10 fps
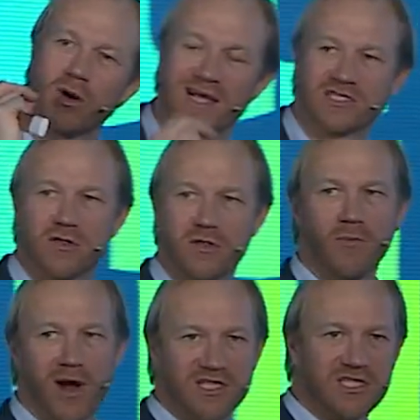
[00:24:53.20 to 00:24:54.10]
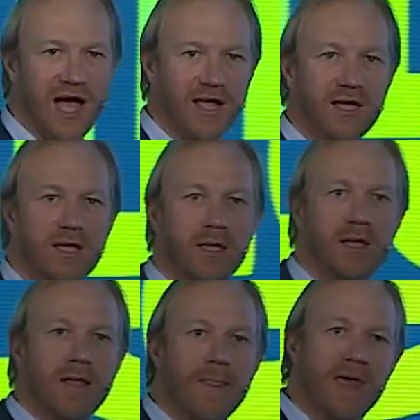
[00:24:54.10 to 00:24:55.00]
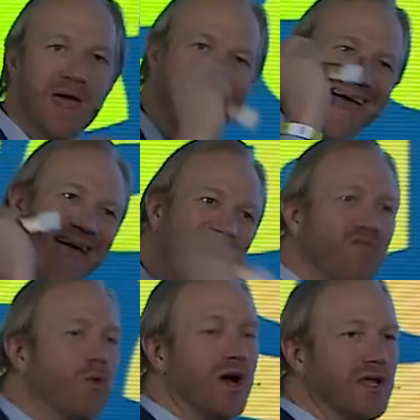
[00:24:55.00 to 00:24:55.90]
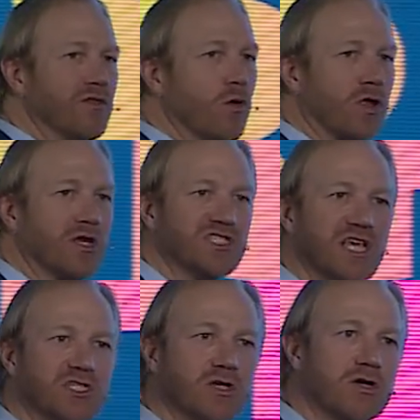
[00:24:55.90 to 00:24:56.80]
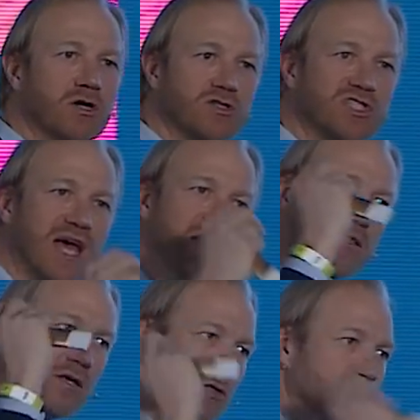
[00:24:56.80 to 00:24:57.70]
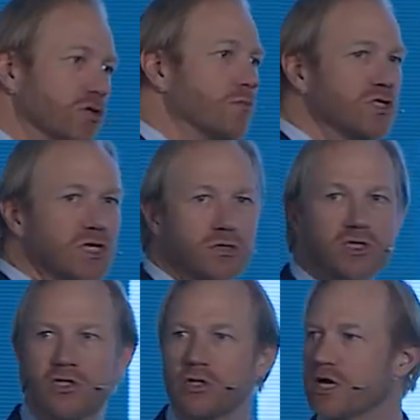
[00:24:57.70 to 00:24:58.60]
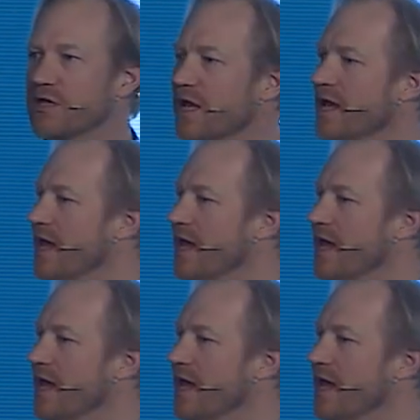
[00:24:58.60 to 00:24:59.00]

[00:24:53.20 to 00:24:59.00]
less on the price tag. everyone in the organization could understand it, the consumers understood it,